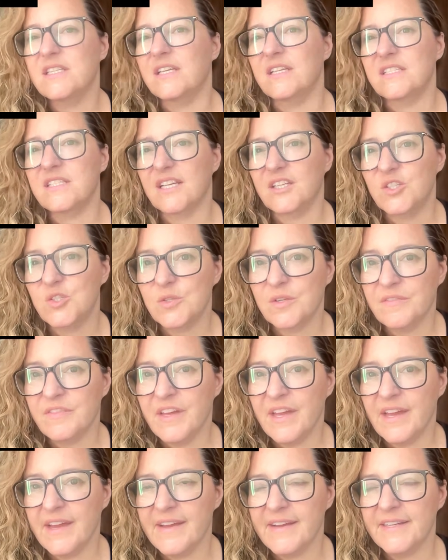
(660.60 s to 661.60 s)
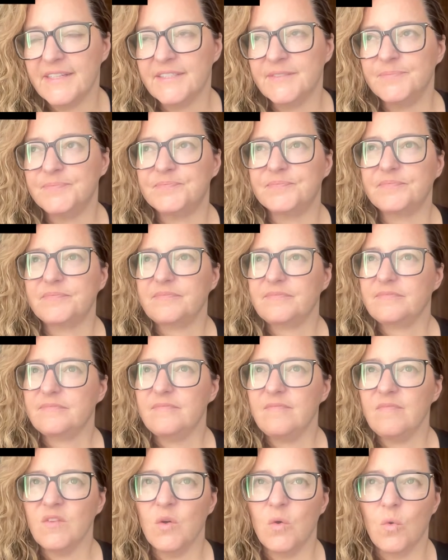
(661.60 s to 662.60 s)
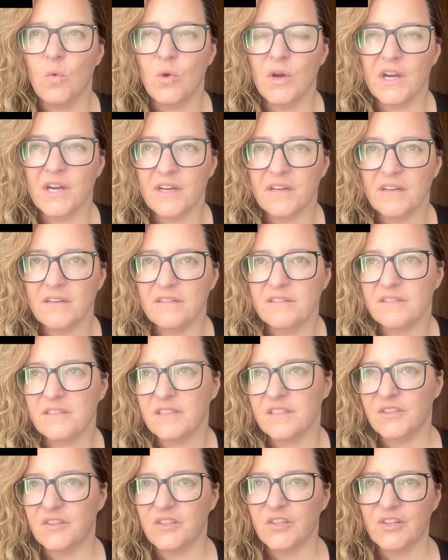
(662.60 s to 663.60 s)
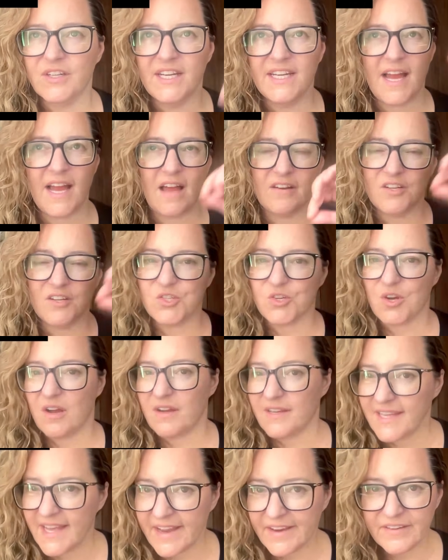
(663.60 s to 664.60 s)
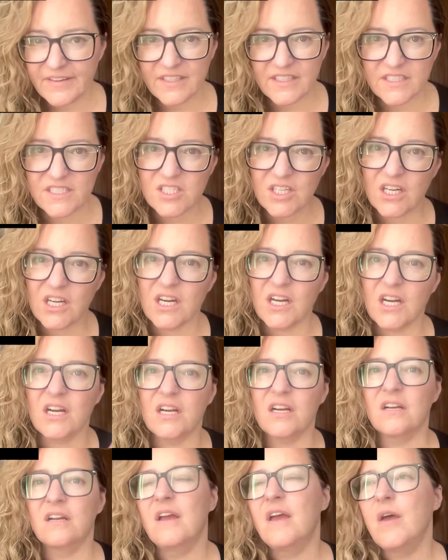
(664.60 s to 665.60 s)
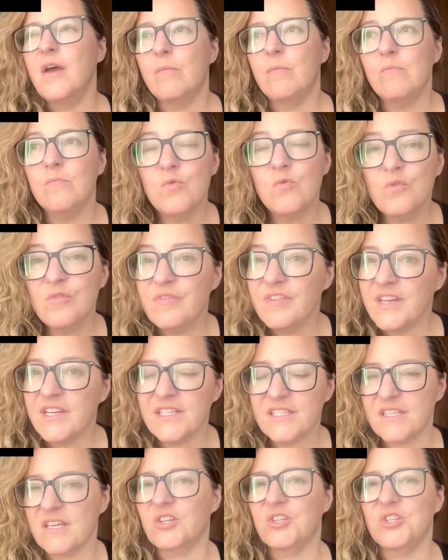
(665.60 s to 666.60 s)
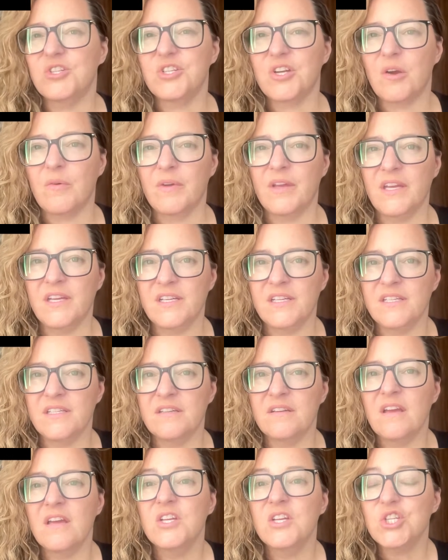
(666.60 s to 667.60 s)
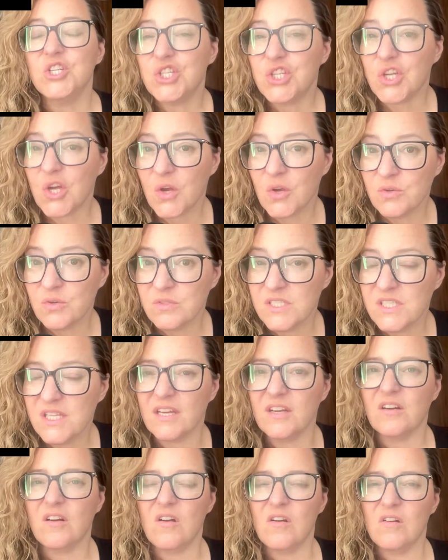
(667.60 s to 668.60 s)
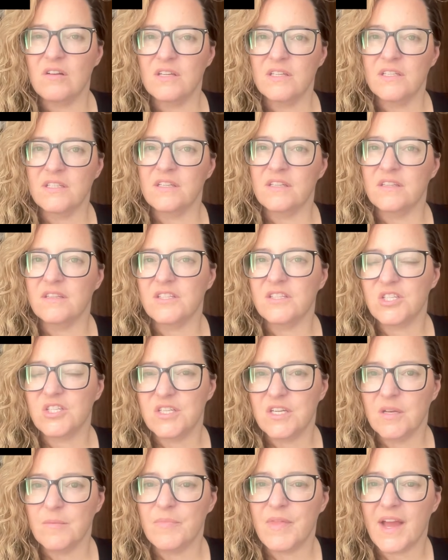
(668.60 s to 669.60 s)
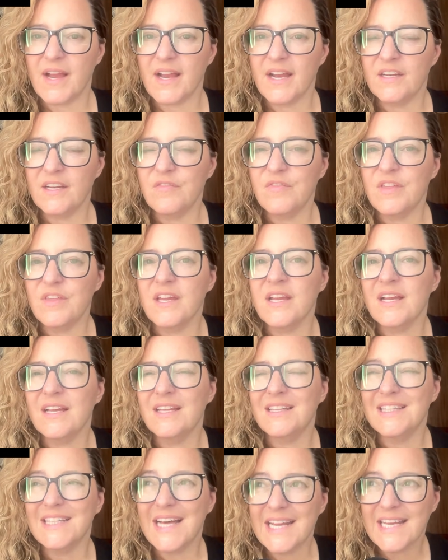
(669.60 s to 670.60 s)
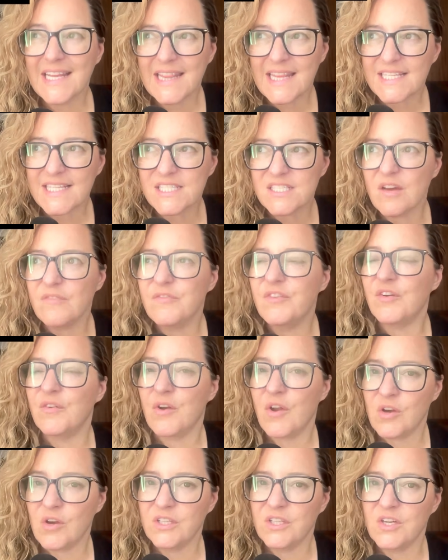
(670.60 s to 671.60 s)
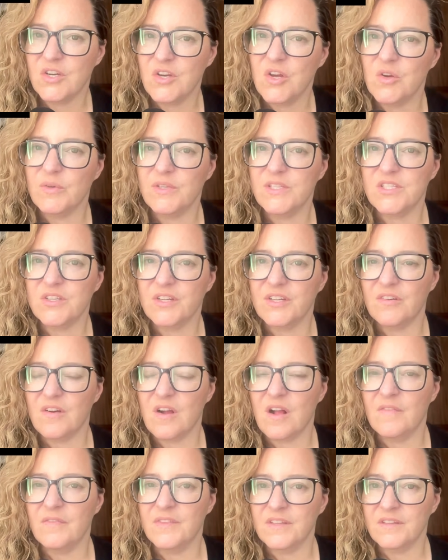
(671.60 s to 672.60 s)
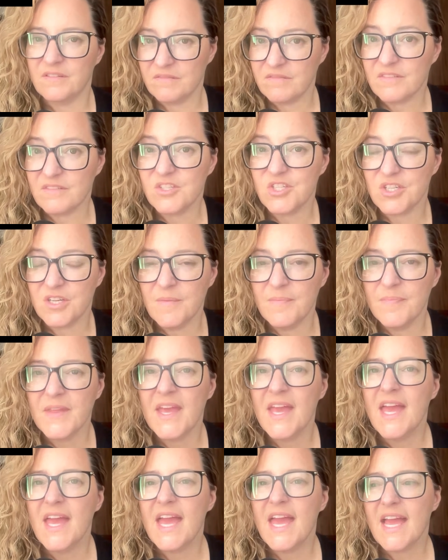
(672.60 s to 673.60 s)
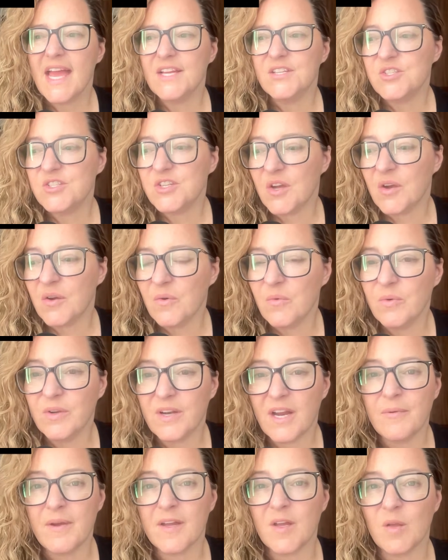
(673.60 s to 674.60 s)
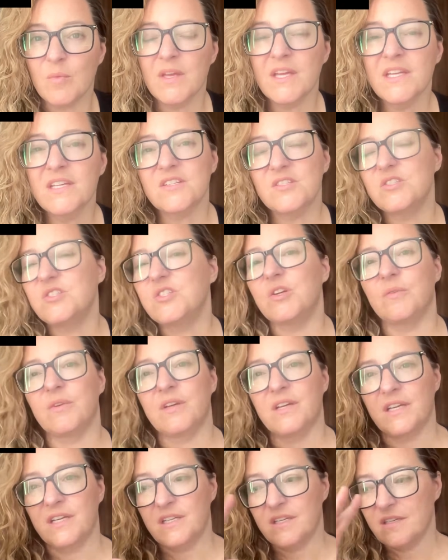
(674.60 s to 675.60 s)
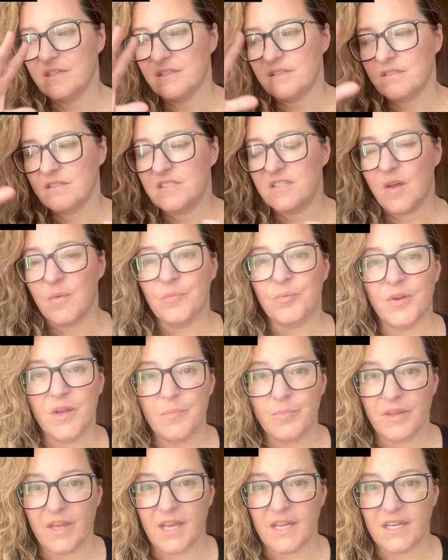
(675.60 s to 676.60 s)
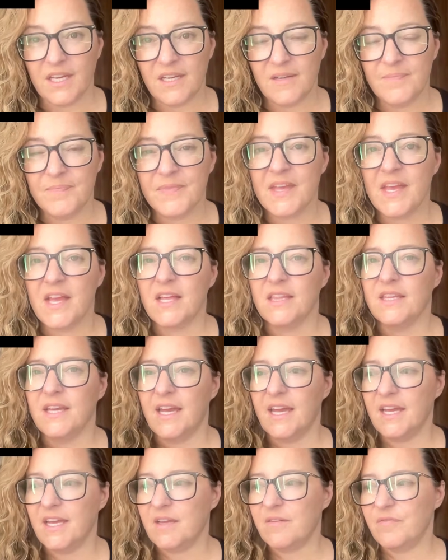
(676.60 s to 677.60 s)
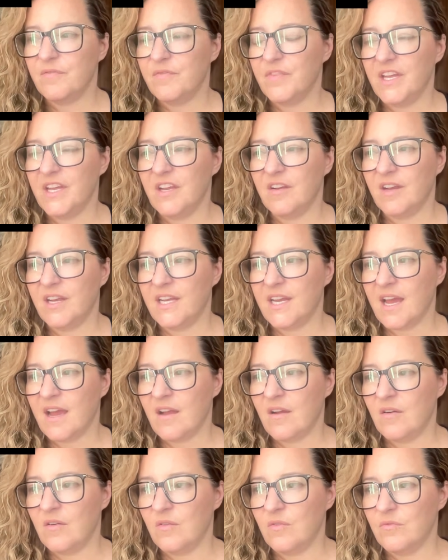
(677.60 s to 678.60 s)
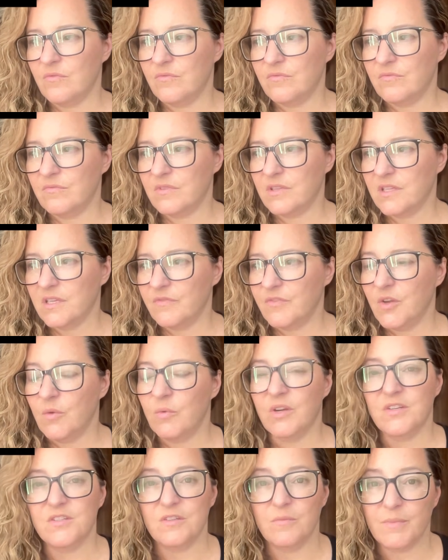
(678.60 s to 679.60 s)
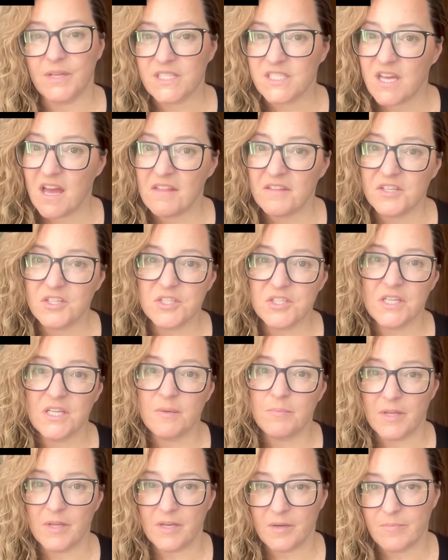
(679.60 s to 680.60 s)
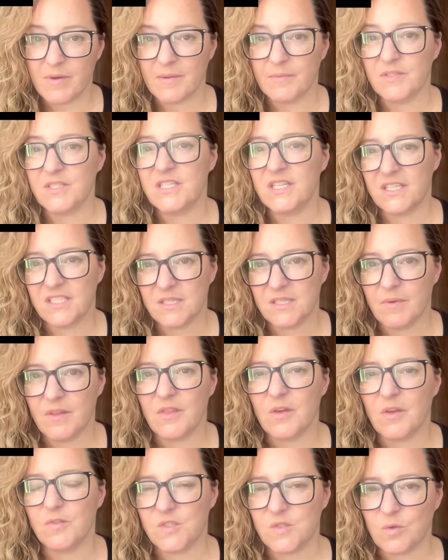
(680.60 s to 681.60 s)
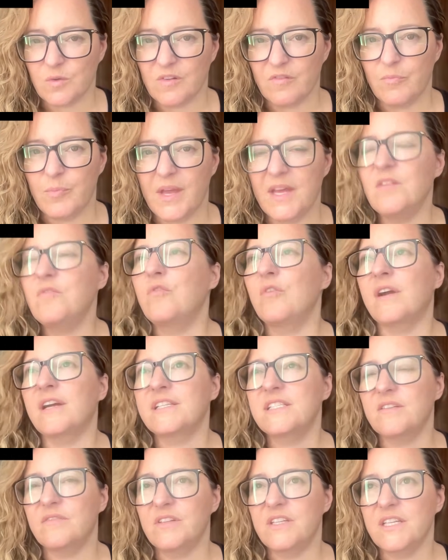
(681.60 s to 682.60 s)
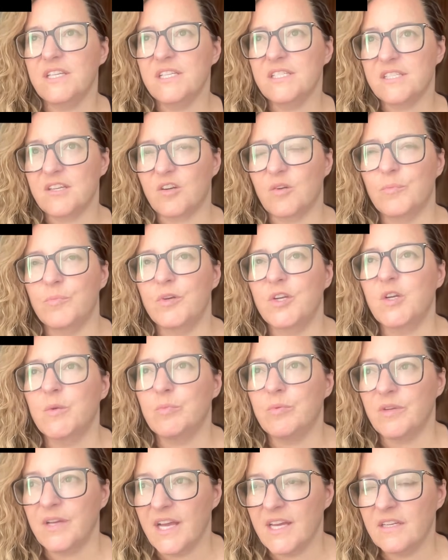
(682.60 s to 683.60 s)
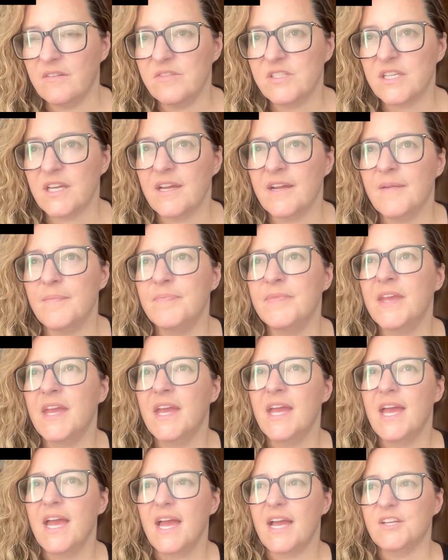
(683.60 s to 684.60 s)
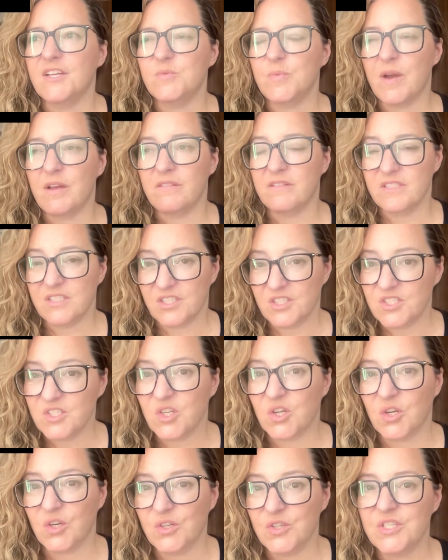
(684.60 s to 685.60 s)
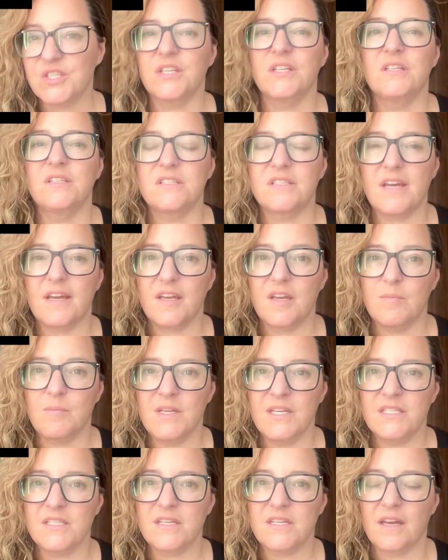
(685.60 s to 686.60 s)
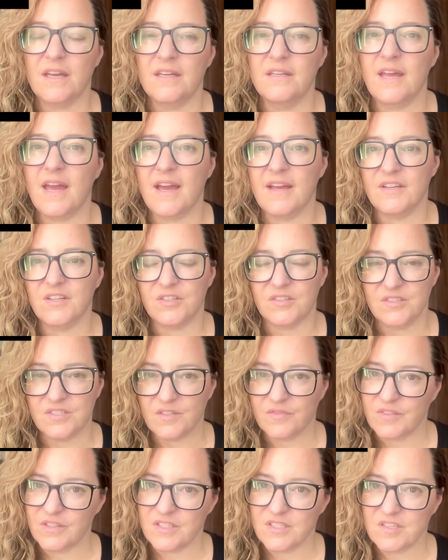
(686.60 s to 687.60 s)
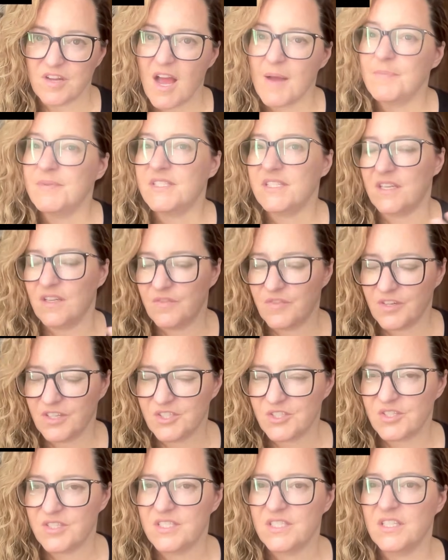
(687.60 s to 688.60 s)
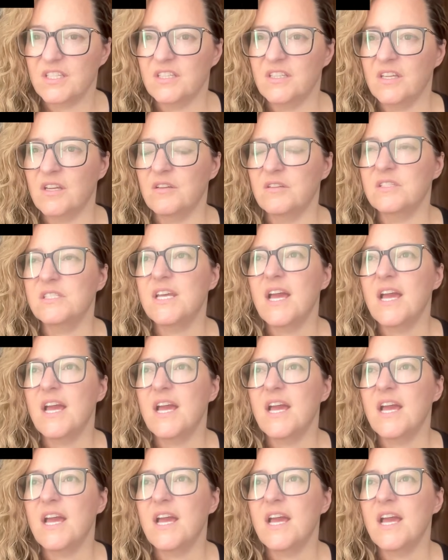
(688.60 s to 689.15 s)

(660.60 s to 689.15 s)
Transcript: things like trivia, or learning how to draw a character, movies that are showing, shows that are on the ship, that kind of thing. A lot of that stuff you're not going to know until you're on the ship. And so, what I recommend is doing some pre planning, like figuring out if you want to do mixology, Beauty by Boutique, some of those sort of paid for activities that are bookable ahead of time, as well as excursions that can be done at your different stops if you're interested in those.